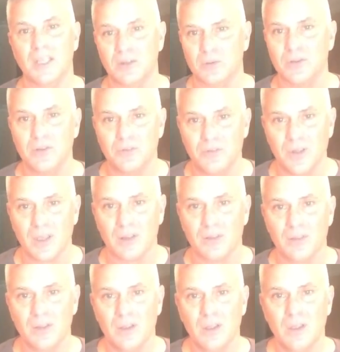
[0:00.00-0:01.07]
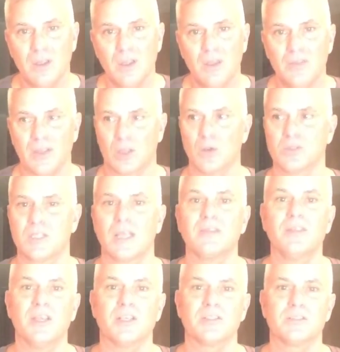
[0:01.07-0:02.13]
Henry V that goes
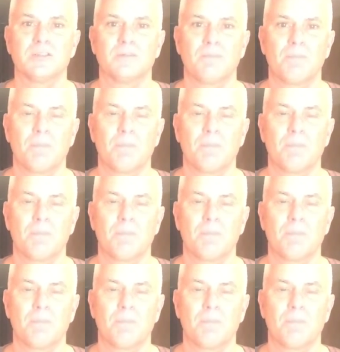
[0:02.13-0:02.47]
like this: